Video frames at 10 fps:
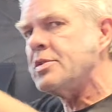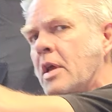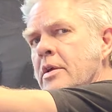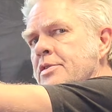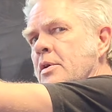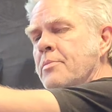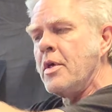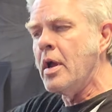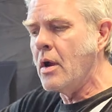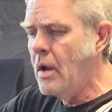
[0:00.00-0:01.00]
sand some
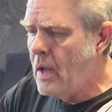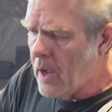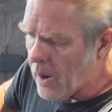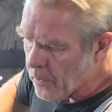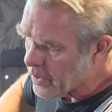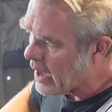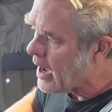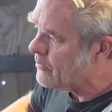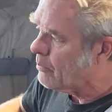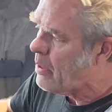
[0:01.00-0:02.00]
there. I want to
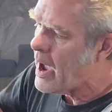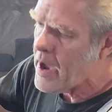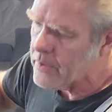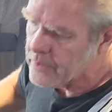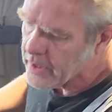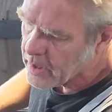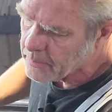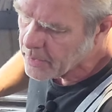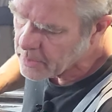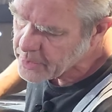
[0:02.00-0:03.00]
have a pattern that
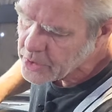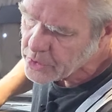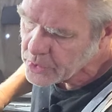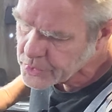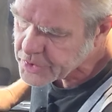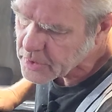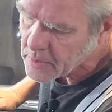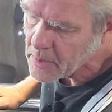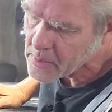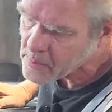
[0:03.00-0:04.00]
I'm going to be using.
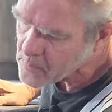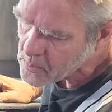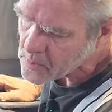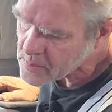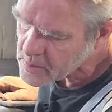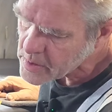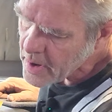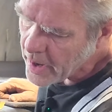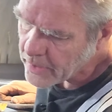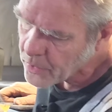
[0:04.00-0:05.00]

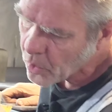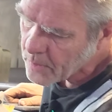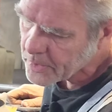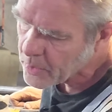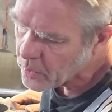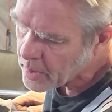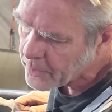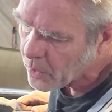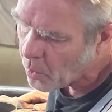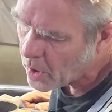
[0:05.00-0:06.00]
And normally what I'm
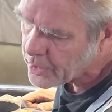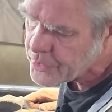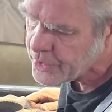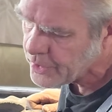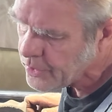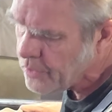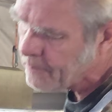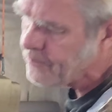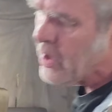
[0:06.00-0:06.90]
going to want to do